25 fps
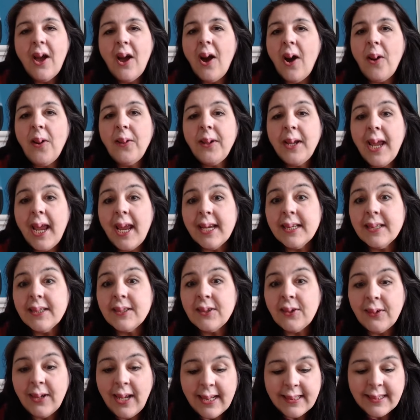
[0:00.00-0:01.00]
Okay,
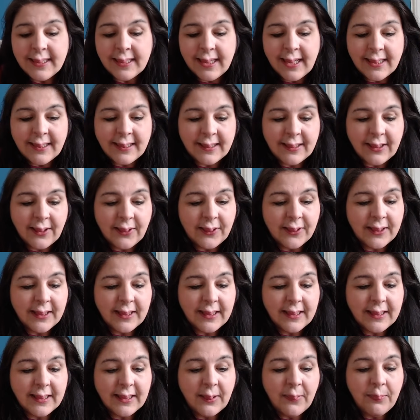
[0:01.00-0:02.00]
so let's get
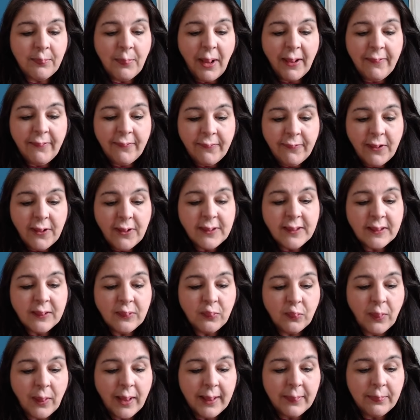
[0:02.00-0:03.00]
started. My
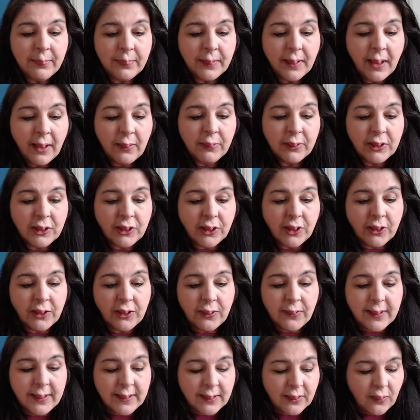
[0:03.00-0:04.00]
first whip that I want to show
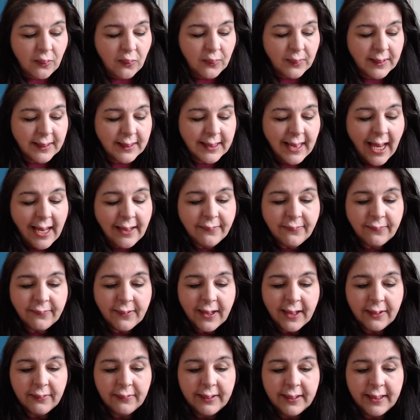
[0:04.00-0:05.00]
you is called Sad
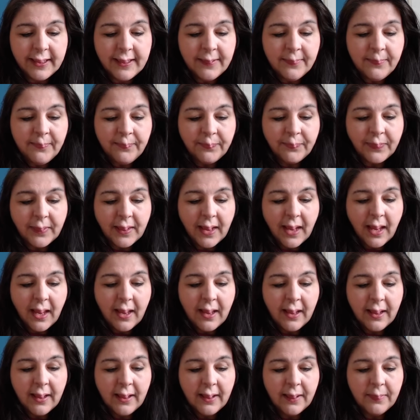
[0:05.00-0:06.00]
Fairy.
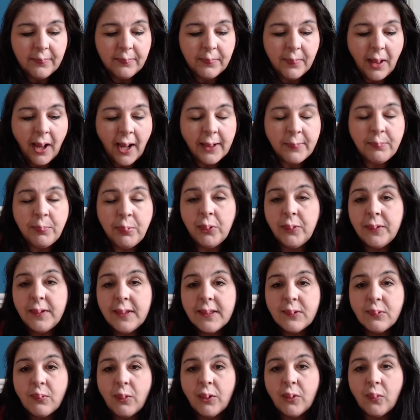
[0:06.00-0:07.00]
I put
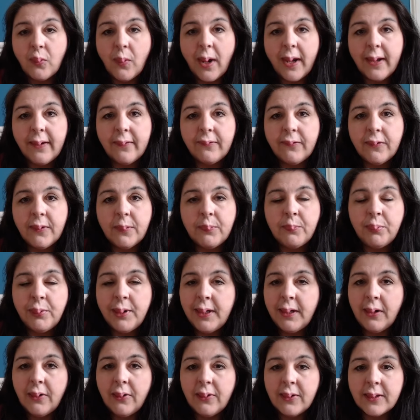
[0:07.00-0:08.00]
this one away for a
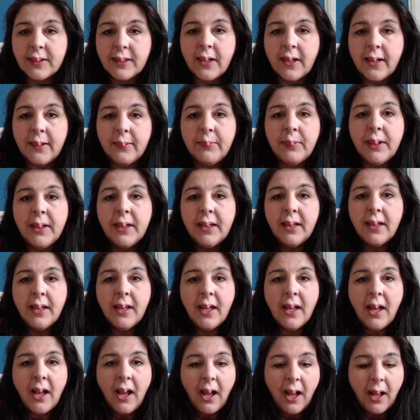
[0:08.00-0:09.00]
pretty long time.
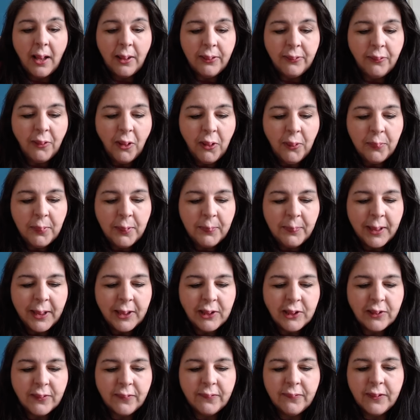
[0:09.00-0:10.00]
I'll throw up a
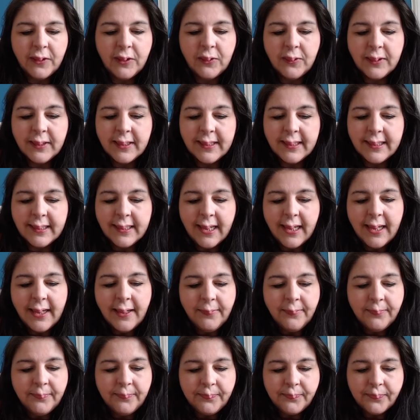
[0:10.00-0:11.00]
picture for you to see.
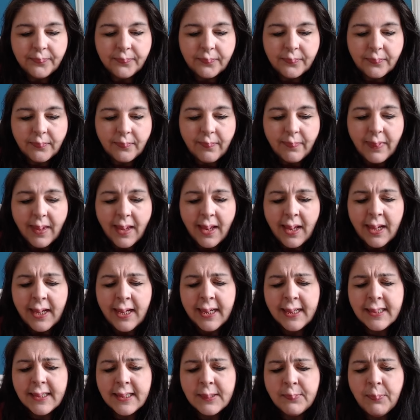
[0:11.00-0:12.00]

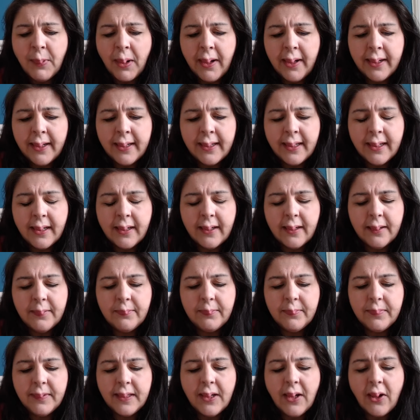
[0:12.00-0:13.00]
It's by
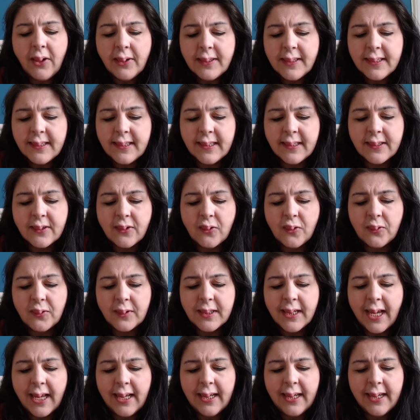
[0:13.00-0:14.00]
the artist is called
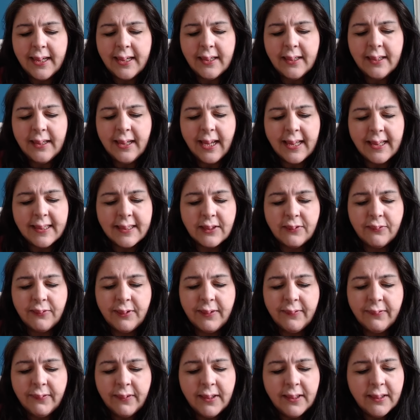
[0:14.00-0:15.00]
Elena
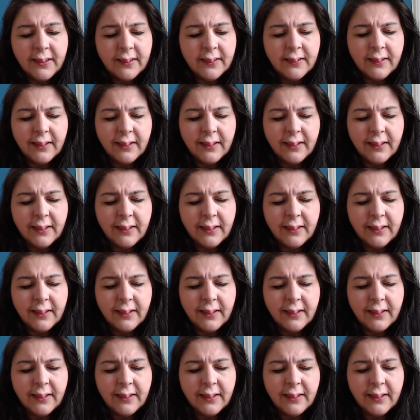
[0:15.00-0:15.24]
Lazareva,